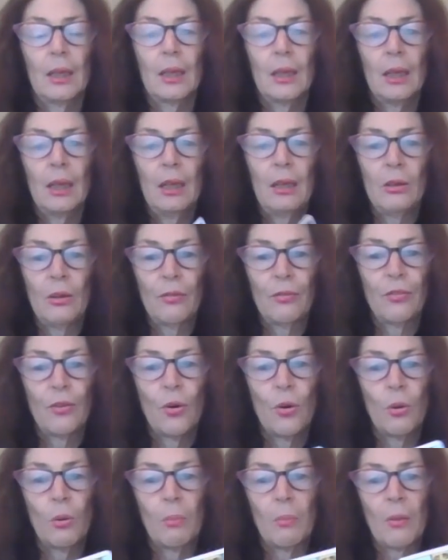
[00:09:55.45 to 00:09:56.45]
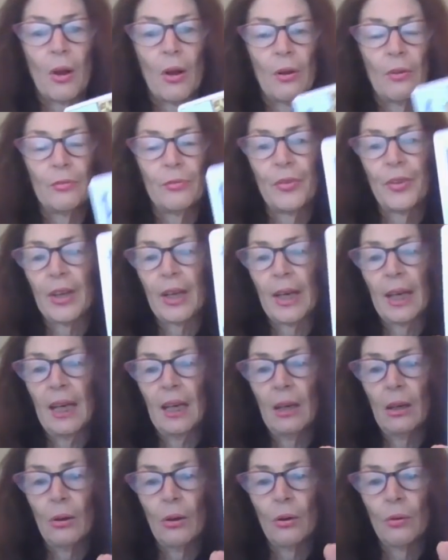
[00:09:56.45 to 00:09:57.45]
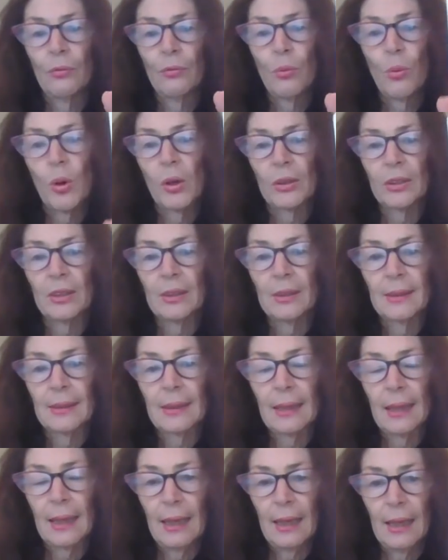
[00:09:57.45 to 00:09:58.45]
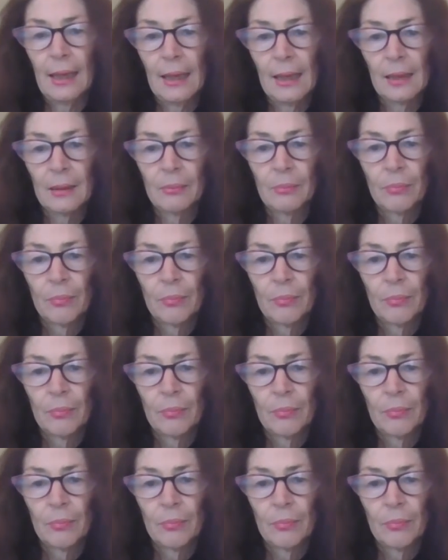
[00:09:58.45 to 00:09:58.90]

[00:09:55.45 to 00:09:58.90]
in the form of the King of Wands here.